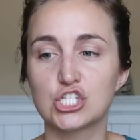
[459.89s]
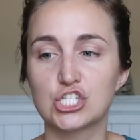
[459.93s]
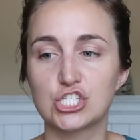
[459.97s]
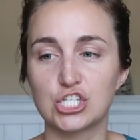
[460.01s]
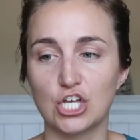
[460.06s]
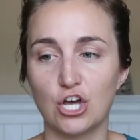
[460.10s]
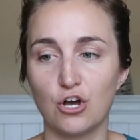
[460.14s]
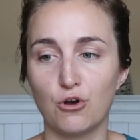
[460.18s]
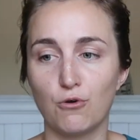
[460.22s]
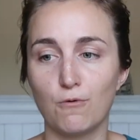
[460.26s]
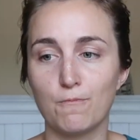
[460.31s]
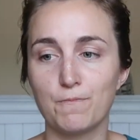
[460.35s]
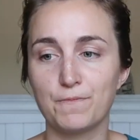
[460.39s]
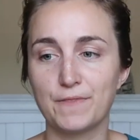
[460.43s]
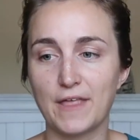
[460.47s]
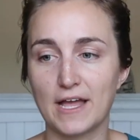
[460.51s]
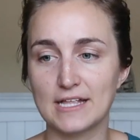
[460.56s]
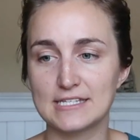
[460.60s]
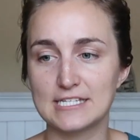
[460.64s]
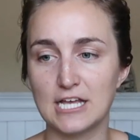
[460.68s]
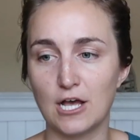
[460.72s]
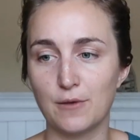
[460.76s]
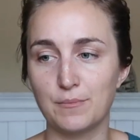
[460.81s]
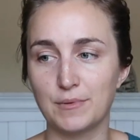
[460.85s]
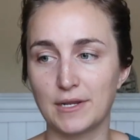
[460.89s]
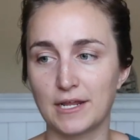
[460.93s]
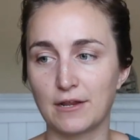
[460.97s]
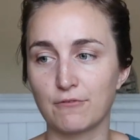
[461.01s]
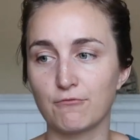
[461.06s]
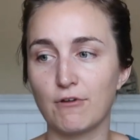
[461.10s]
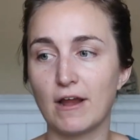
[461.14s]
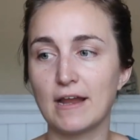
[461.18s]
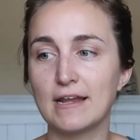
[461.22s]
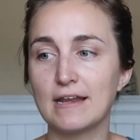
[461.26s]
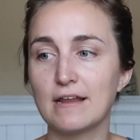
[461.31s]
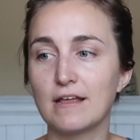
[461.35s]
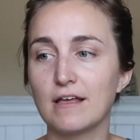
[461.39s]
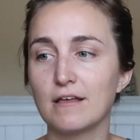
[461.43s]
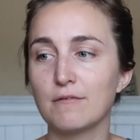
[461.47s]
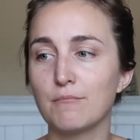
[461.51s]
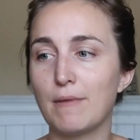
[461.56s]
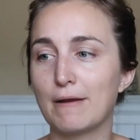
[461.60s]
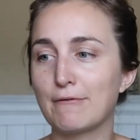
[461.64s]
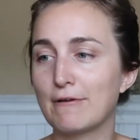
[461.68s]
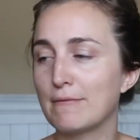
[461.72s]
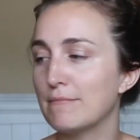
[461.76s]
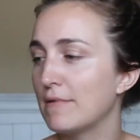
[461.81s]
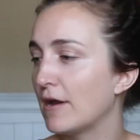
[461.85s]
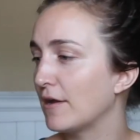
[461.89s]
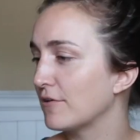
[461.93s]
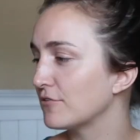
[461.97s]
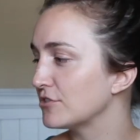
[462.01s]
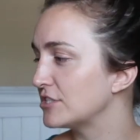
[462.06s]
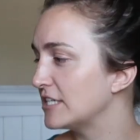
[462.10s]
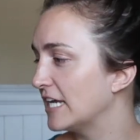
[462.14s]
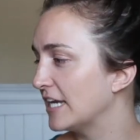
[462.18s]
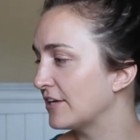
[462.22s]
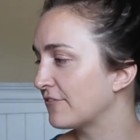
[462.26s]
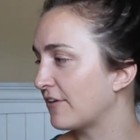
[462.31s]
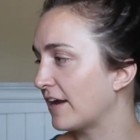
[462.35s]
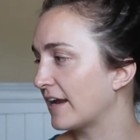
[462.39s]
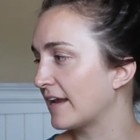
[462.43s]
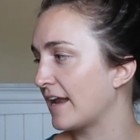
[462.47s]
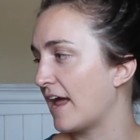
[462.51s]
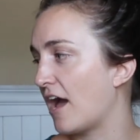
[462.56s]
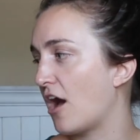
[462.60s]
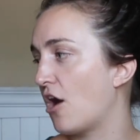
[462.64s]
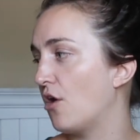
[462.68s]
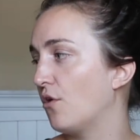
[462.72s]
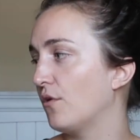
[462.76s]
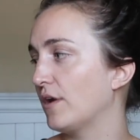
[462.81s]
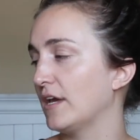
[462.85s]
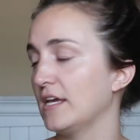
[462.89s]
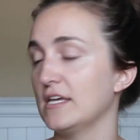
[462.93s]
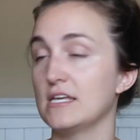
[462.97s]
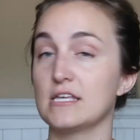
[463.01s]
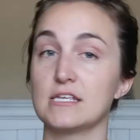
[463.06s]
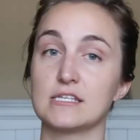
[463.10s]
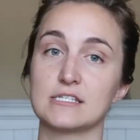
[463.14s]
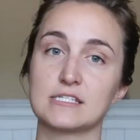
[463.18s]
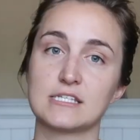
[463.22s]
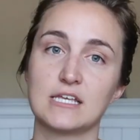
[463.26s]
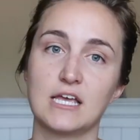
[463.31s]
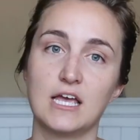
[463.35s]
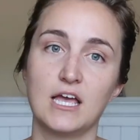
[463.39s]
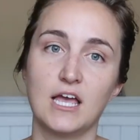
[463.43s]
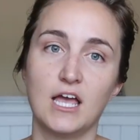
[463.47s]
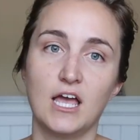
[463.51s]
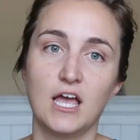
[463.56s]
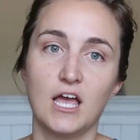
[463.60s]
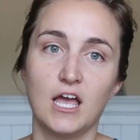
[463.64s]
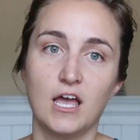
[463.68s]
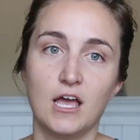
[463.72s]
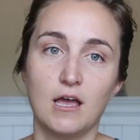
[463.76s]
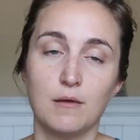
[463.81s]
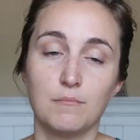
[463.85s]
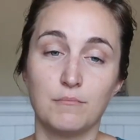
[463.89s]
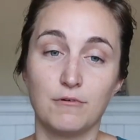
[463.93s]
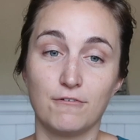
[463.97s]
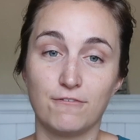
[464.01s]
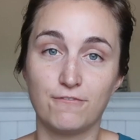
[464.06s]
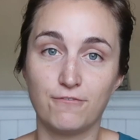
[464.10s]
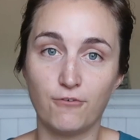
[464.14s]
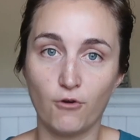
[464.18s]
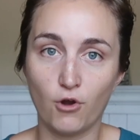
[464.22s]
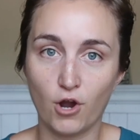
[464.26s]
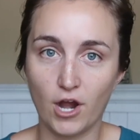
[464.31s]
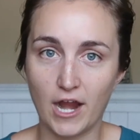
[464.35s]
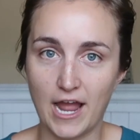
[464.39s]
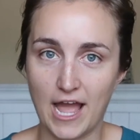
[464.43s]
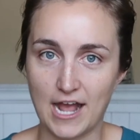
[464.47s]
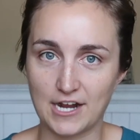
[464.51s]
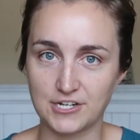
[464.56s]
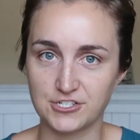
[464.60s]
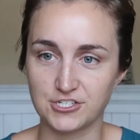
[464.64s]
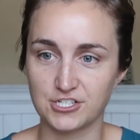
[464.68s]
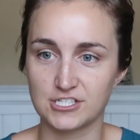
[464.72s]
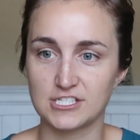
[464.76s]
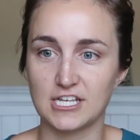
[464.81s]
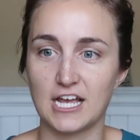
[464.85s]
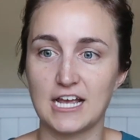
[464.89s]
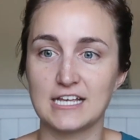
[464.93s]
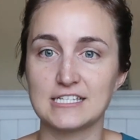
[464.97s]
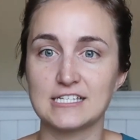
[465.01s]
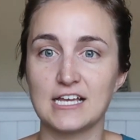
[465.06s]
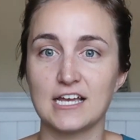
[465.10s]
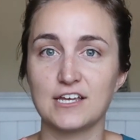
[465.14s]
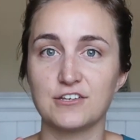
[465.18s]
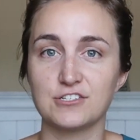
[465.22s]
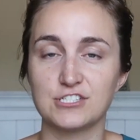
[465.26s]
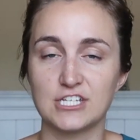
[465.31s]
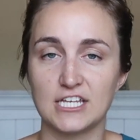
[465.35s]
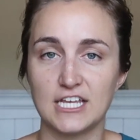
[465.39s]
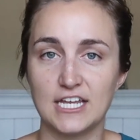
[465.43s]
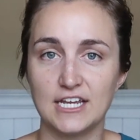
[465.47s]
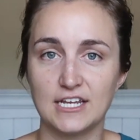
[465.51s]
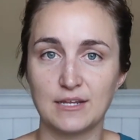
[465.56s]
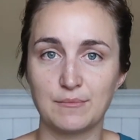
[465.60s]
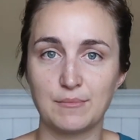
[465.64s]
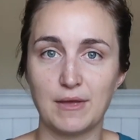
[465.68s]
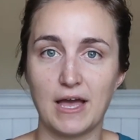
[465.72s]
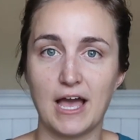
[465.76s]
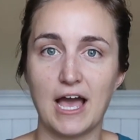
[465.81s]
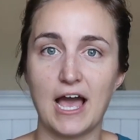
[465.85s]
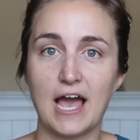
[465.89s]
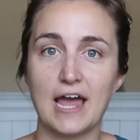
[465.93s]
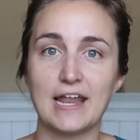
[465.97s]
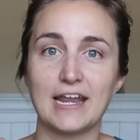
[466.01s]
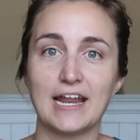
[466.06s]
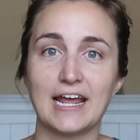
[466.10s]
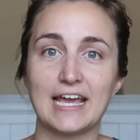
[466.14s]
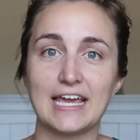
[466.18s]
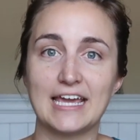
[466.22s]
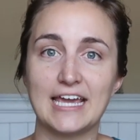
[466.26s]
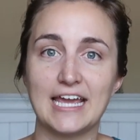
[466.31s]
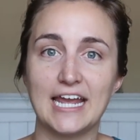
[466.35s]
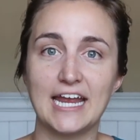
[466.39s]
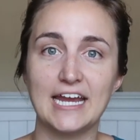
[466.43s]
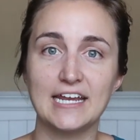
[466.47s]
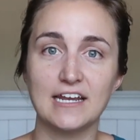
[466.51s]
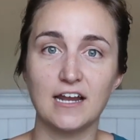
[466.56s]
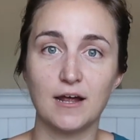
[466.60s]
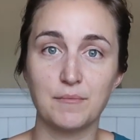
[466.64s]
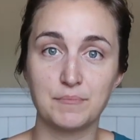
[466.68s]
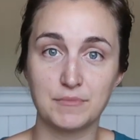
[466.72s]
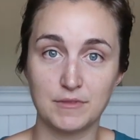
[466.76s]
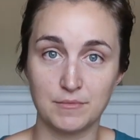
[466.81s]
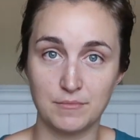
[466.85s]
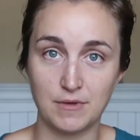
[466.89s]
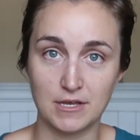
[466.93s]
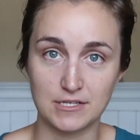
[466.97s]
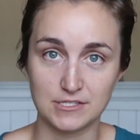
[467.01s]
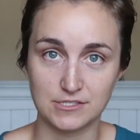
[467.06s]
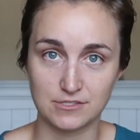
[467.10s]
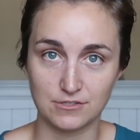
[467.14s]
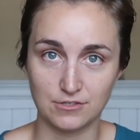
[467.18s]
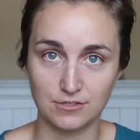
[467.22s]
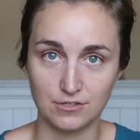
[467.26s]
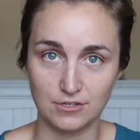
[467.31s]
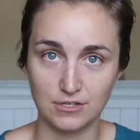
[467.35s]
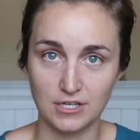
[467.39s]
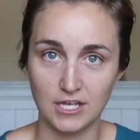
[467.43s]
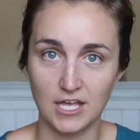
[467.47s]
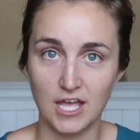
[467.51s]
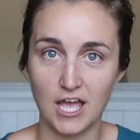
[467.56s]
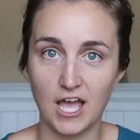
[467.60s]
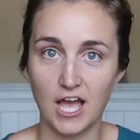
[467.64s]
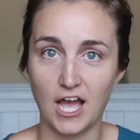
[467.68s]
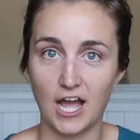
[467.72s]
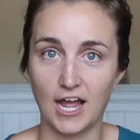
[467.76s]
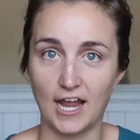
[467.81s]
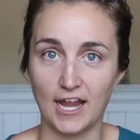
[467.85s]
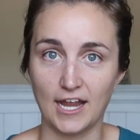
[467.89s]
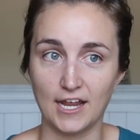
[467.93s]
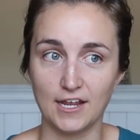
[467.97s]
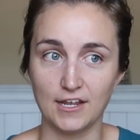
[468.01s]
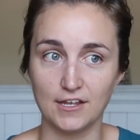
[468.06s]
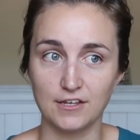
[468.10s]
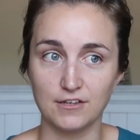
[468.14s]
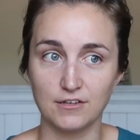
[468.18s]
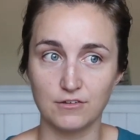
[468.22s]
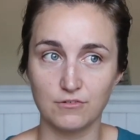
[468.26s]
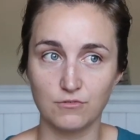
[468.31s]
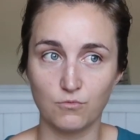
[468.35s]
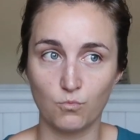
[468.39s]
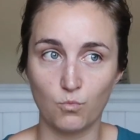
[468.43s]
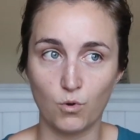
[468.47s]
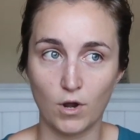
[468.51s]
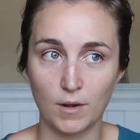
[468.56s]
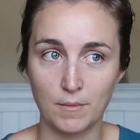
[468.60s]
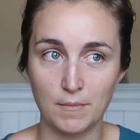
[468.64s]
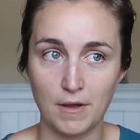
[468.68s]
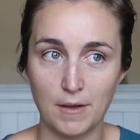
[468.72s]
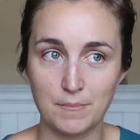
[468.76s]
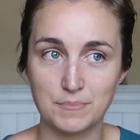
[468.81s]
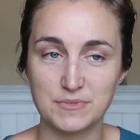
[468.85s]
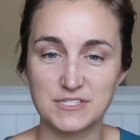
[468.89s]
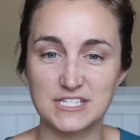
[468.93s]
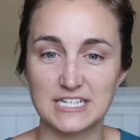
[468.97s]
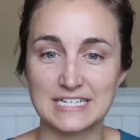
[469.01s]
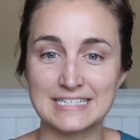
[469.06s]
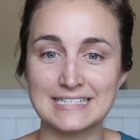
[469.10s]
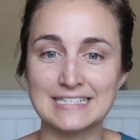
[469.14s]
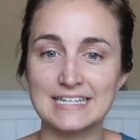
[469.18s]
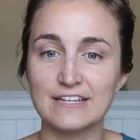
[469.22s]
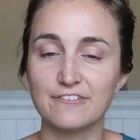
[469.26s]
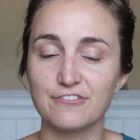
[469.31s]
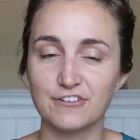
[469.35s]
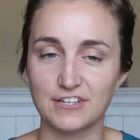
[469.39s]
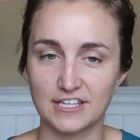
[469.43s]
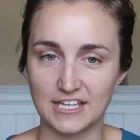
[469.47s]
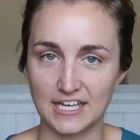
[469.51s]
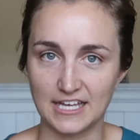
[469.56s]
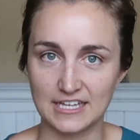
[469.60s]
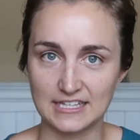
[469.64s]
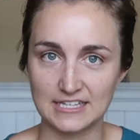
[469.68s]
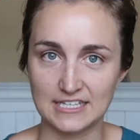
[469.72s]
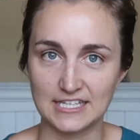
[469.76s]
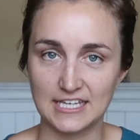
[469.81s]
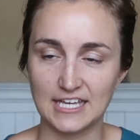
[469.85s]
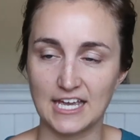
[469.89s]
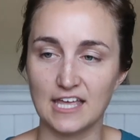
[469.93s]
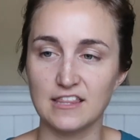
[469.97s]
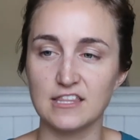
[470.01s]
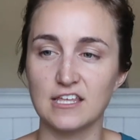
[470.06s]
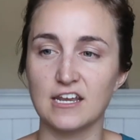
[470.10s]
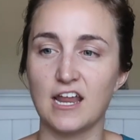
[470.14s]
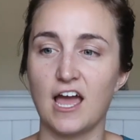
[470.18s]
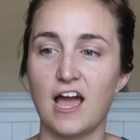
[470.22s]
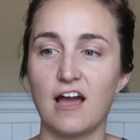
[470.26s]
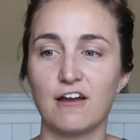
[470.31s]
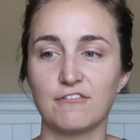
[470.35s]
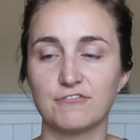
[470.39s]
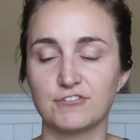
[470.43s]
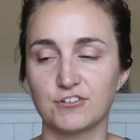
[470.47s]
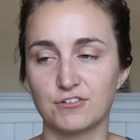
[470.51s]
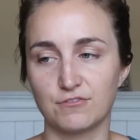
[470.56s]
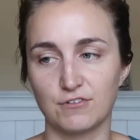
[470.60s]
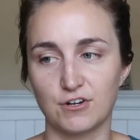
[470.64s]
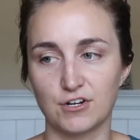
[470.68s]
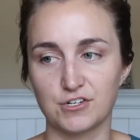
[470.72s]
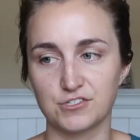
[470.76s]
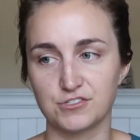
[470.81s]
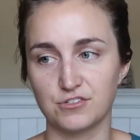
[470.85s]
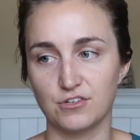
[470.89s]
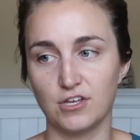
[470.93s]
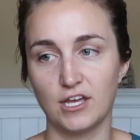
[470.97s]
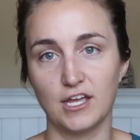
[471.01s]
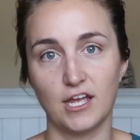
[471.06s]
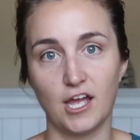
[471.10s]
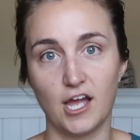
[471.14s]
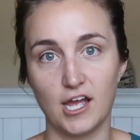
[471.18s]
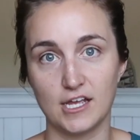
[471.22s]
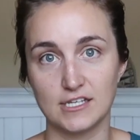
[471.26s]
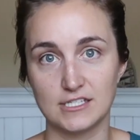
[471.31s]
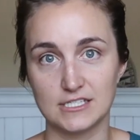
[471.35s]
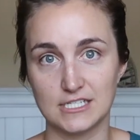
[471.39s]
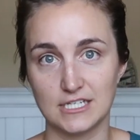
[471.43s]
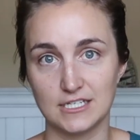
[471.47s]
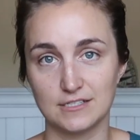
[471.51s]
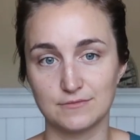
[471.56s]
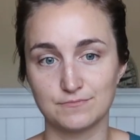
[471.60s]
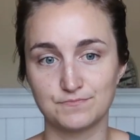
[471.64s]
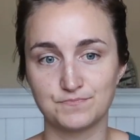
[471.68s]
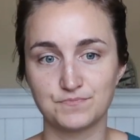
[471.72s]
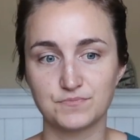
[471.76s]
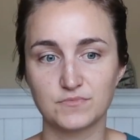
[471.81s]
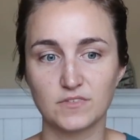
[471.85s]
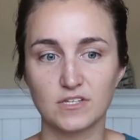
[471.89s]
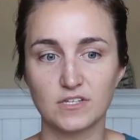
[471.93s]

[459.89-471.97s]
So that's helping. Right, my routine right now is before I exercise, I use a heating pad, I heat up the muscle, I warm up significantly, and then after rehearsal, I ice it.